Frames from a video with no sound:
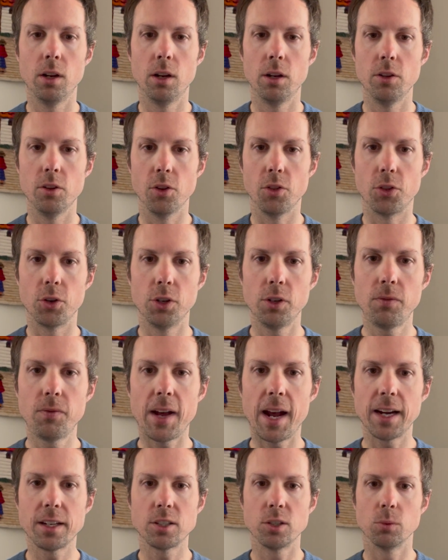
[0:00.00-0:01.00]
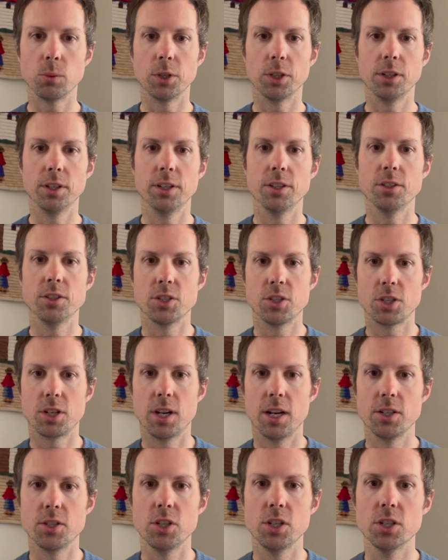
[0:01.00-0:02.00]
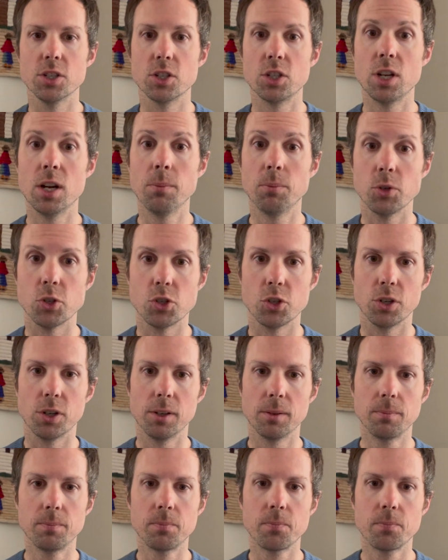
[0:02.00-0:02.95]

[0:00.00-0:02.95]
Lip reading: The third factor we're going to discuss is temperature.